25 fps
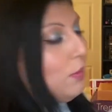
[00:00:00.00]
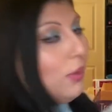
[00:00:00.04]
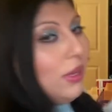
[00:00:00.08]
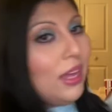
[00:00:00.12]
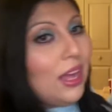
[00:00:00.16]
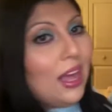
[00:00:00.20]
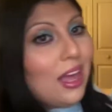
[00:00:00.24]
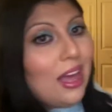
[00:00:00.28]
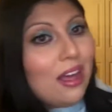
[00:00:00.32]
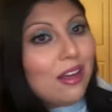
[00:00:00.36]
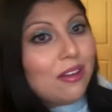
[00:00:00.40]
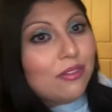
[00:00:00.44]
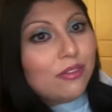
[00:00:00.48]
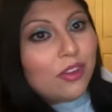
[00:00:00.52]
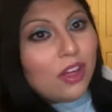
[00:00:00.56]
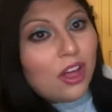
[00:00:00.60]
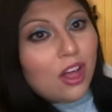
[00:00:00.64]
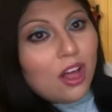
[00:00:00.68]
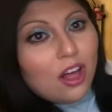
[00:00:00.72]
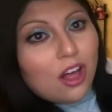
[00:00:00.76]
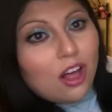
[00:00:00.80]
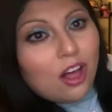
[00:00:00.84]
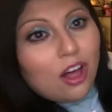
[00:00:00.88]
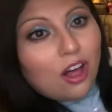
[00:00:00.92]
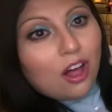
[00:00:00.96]
we have
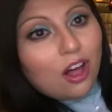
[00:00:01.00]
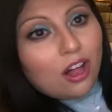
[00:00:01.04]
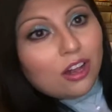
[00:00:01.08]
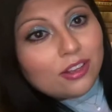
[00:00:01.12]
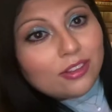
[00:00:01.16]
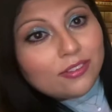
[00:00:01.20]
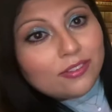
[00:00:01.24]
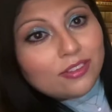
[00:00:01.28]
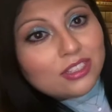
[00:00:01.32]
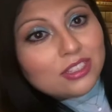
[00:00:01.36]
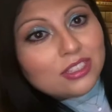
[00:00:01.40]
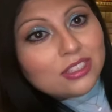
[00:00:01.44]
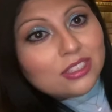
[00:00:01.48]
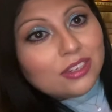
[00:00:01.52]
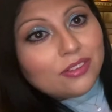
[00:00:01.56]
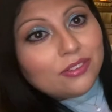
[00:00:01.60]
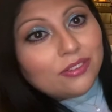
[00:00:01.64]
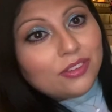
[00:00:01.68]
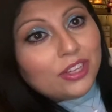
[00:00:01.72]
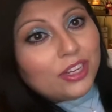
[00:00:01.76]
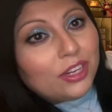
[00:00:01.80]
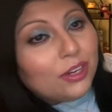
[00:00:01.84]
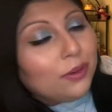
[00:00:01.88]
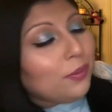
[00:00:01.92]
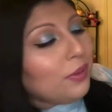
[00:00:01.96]
all of the stuff
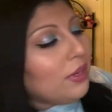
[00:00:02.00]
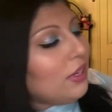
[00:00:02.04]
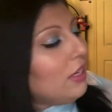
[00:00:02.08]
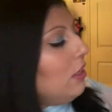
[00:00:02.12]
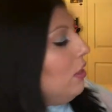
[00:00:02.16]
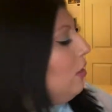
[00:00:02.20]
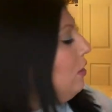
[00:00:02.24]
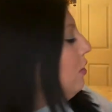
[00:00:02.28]
here. We're going to